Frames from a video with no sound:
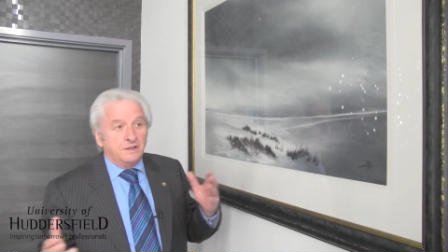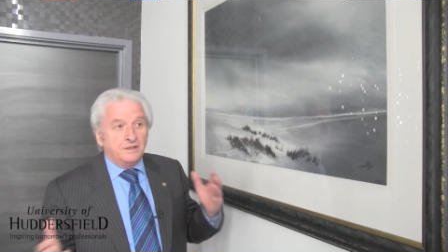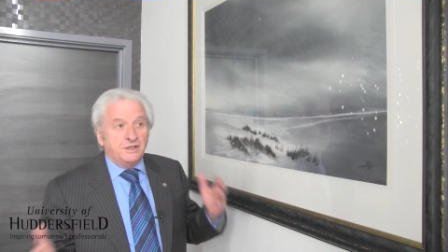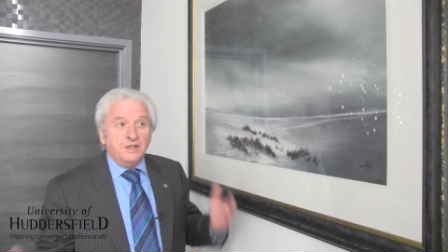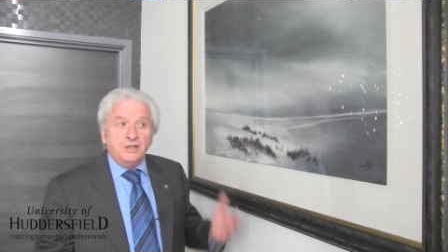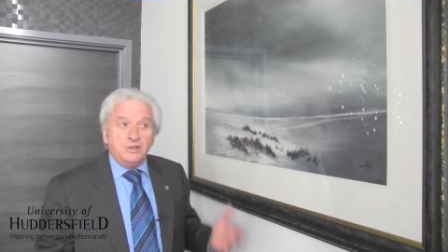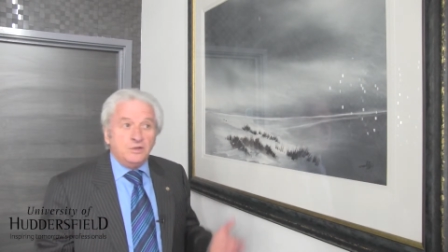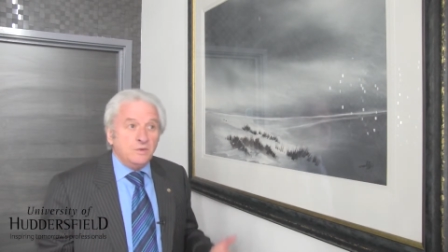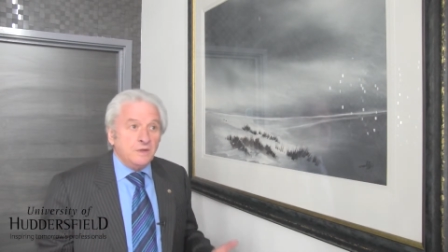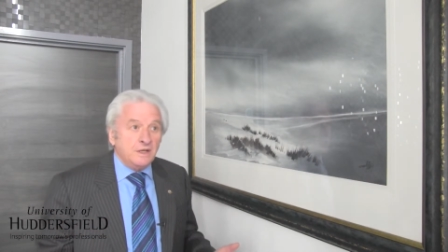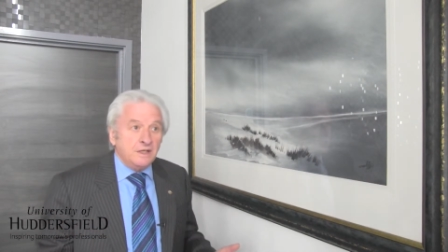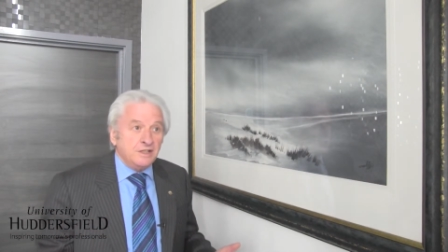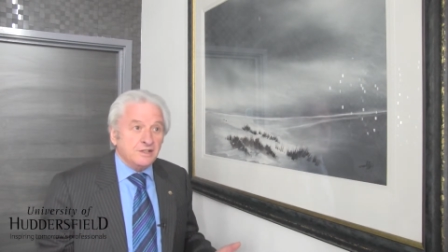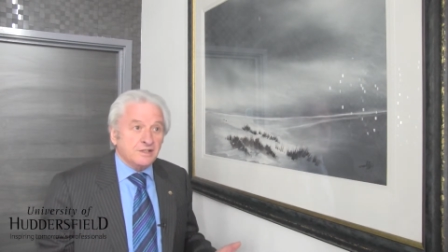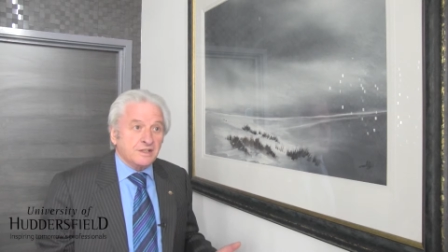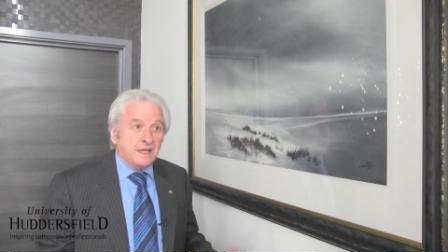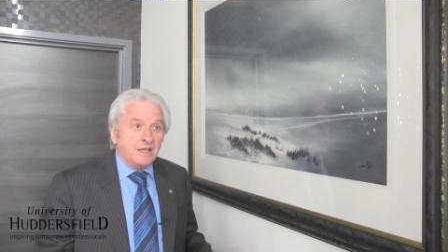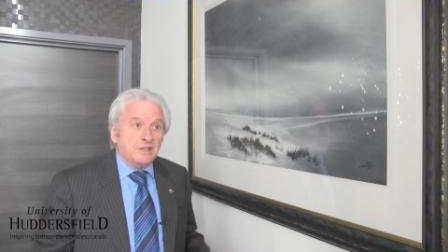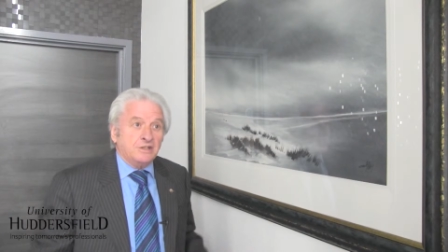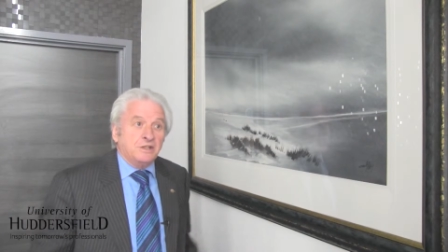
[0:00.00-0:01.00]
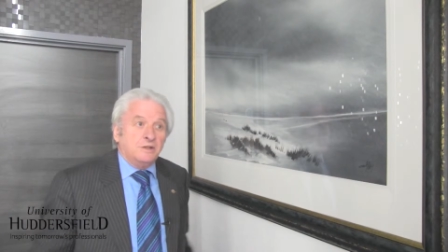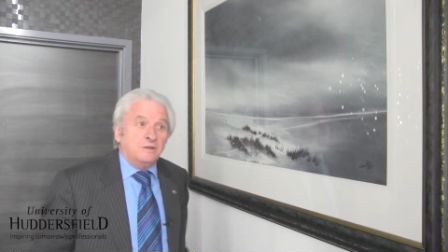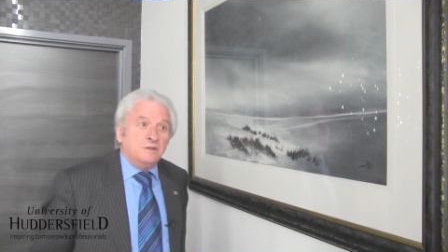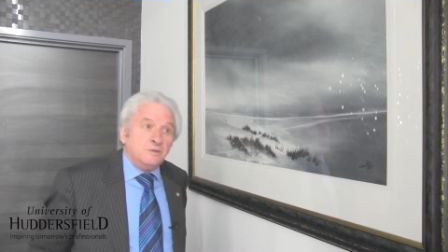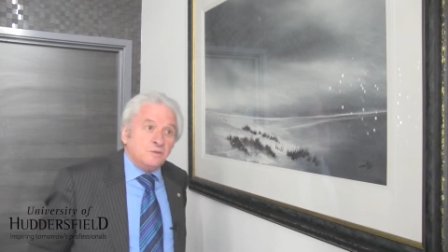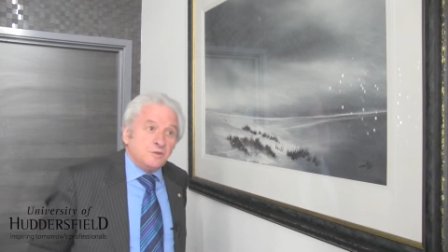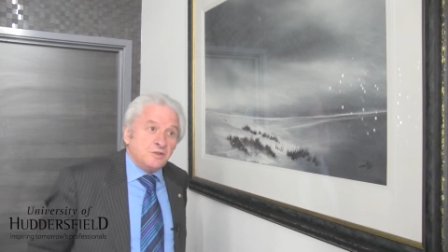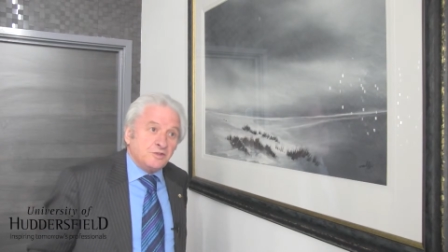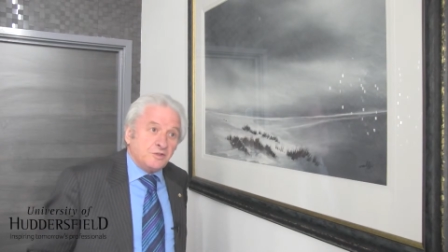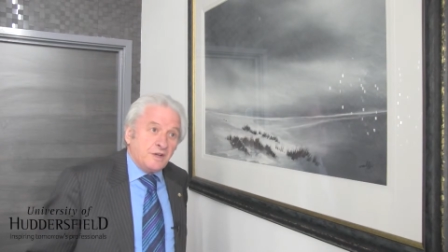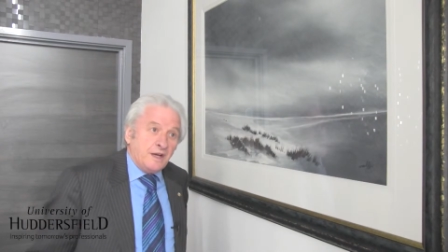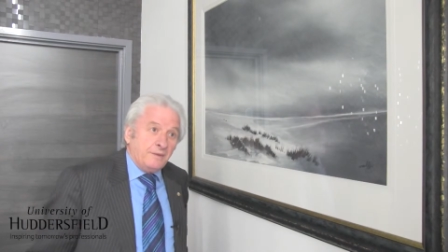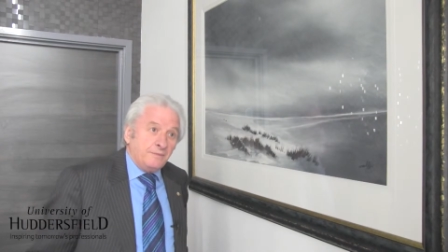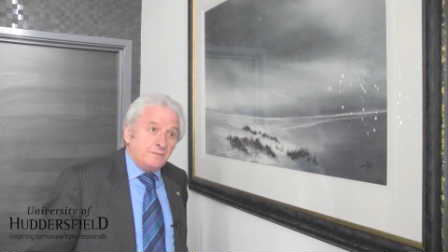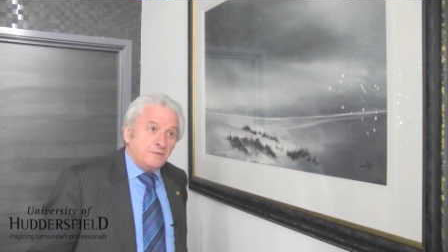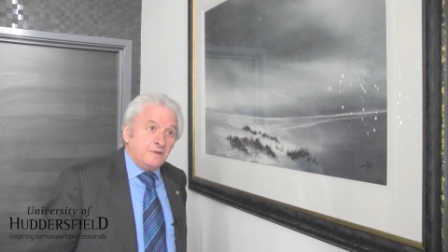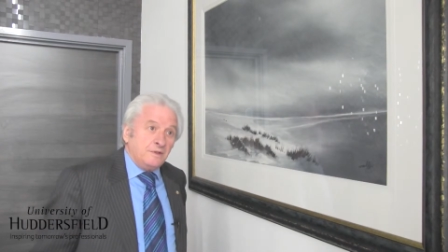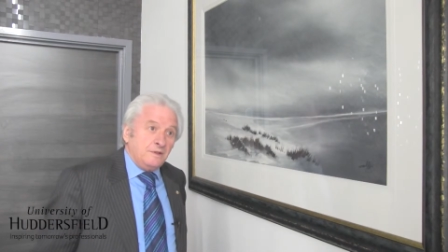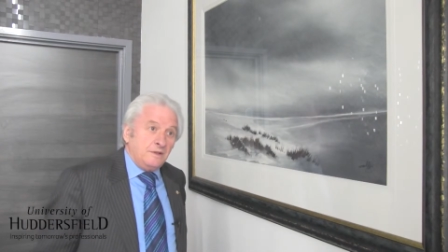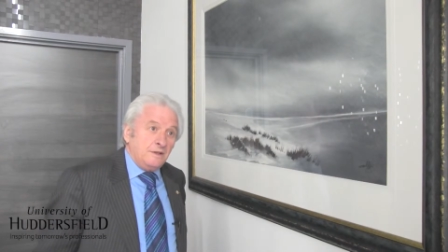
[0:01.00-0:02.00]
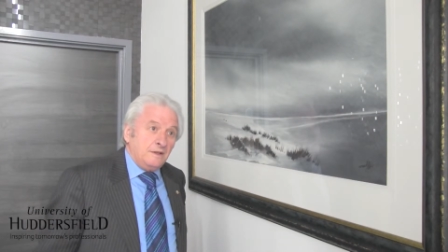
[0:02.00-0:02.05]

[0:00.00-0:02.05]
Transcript: didn't do any sketching, he was strapped.